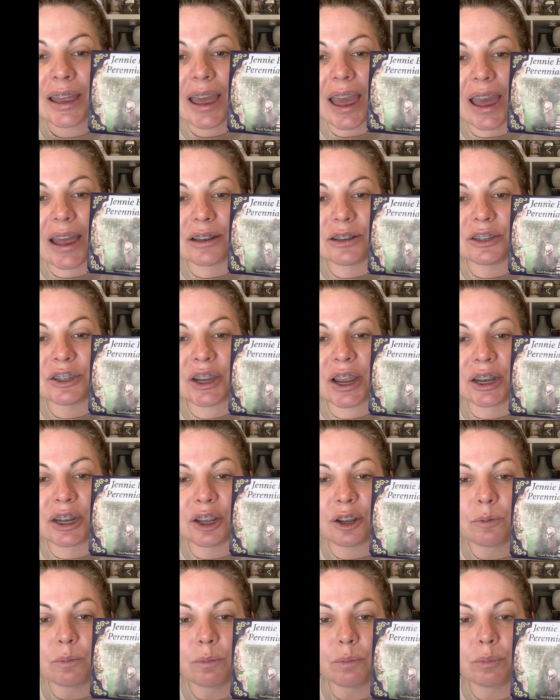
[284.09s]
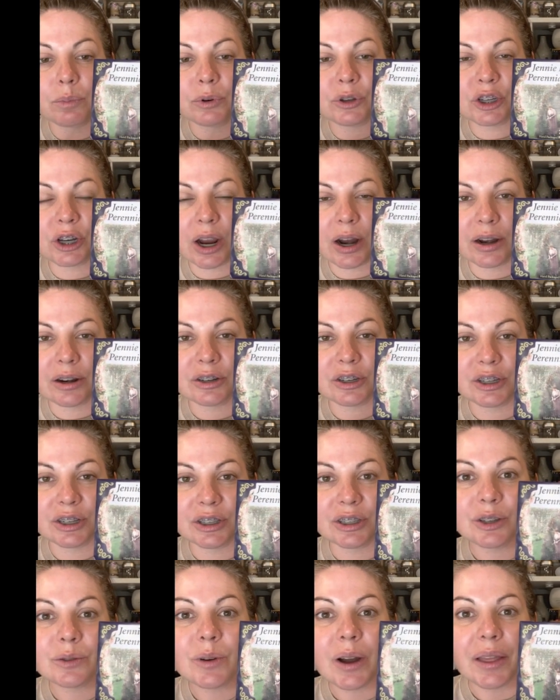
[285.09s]
and Jenny Bouchard,
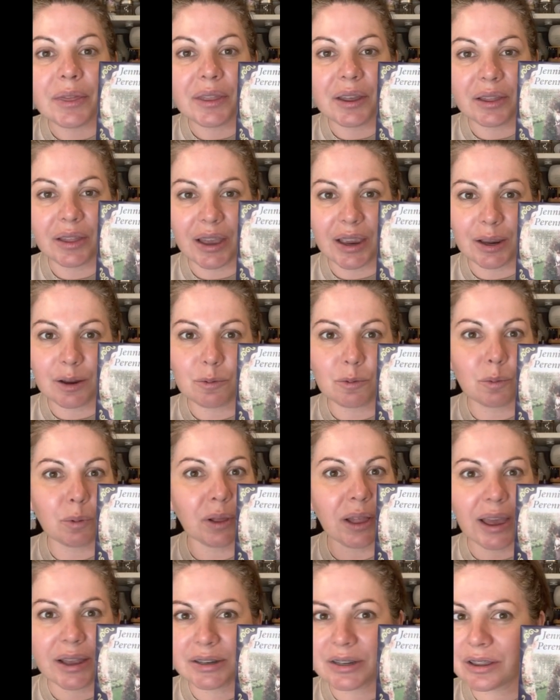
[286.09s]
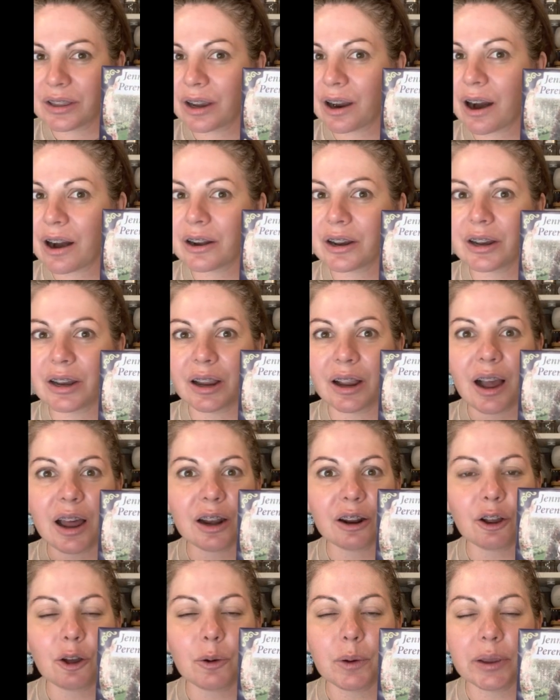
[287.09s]
she's the one that like planted the garden and got
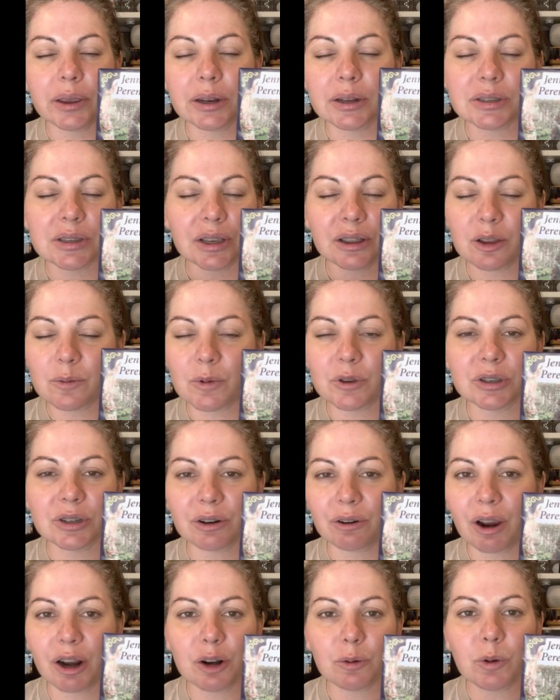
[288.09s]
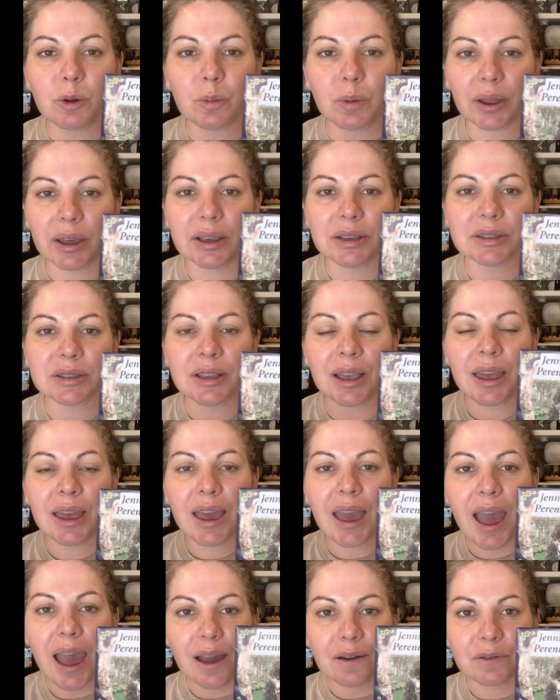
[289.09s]
it going, and it's like the most incredible place
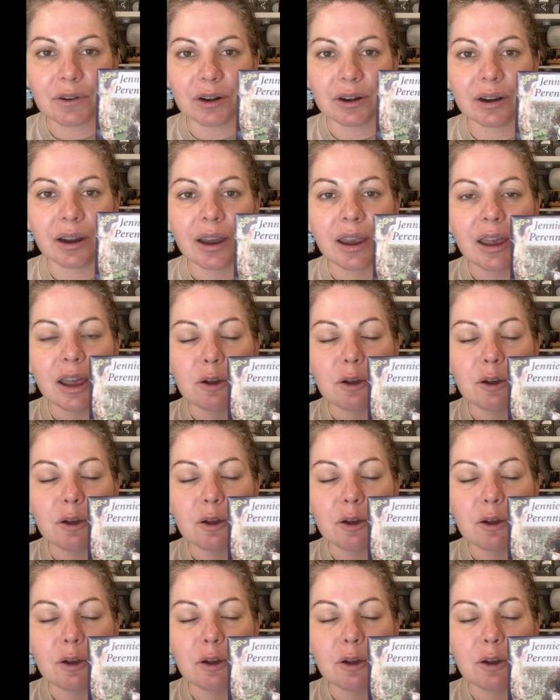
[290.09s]
ever.